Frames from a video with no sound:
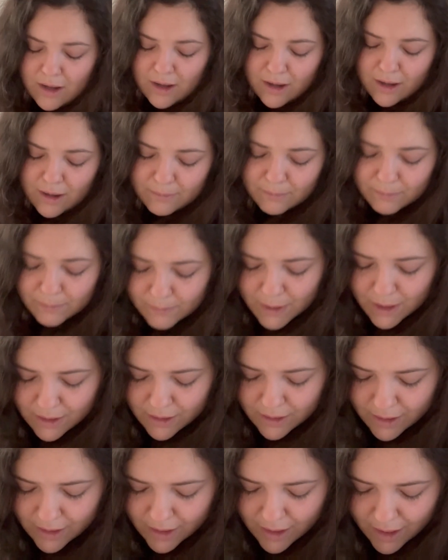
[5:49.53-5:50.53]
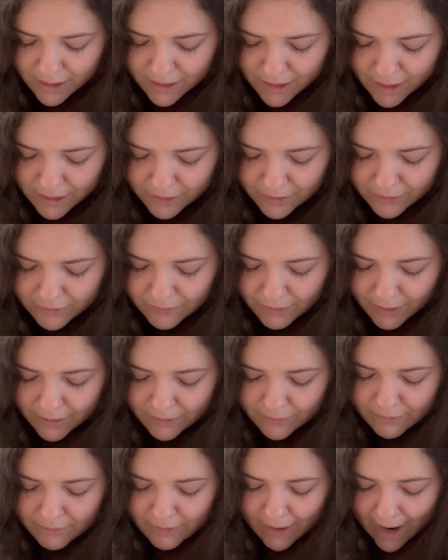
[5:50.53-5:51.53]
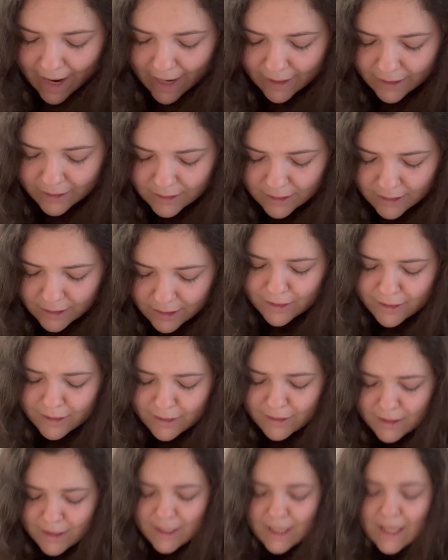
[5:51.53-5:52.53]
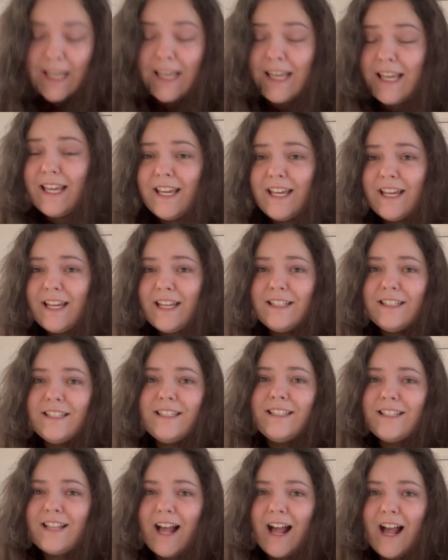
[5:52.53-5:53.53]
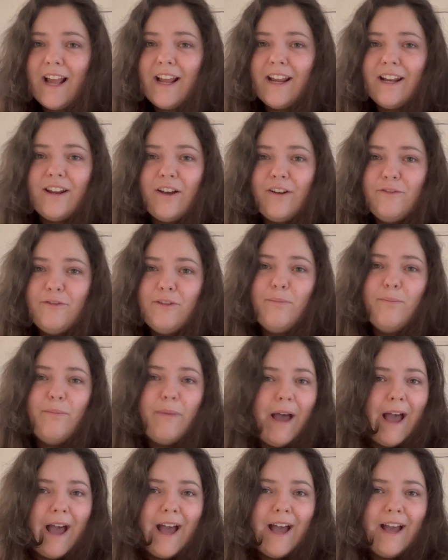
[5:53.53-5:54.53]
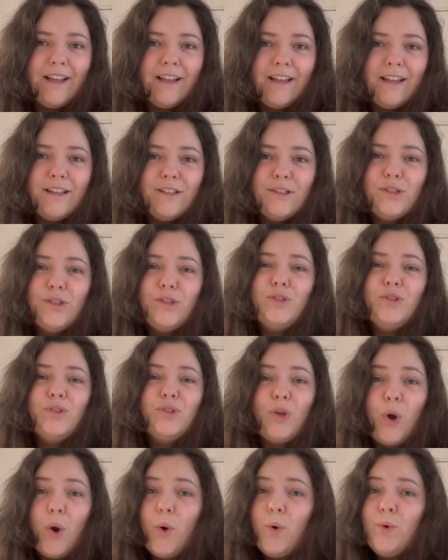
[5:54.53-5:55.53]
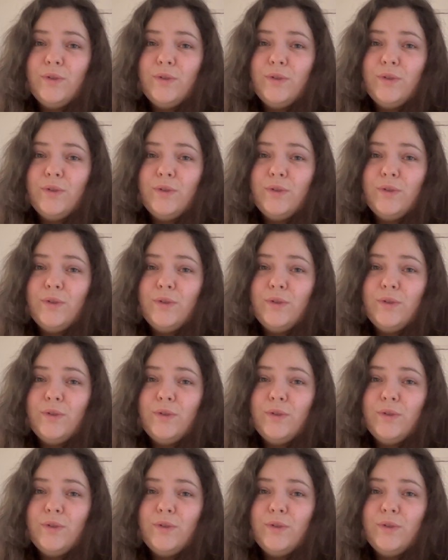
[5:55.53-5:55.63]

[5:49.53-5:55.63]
Another fun fact, the tea inside of the bag is so